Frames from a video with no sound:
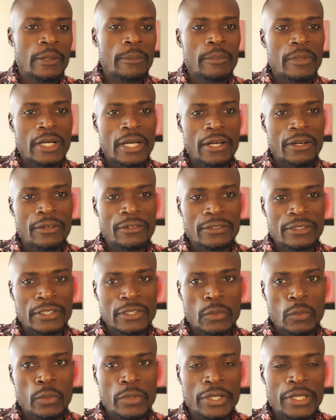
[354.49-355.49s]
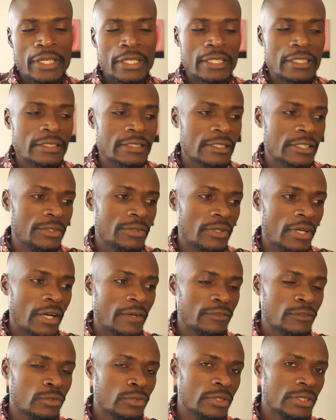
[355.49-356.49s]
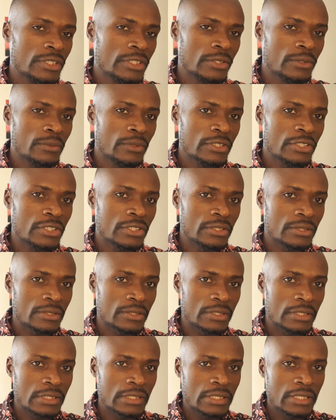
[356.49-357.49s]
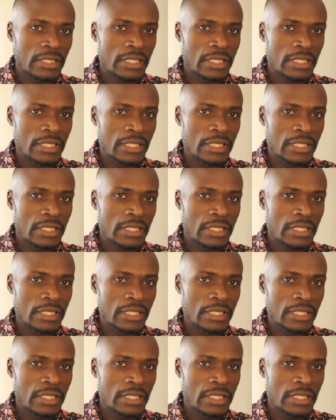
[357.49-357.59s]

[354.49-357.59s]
but along the way, let's say you have 20 questions,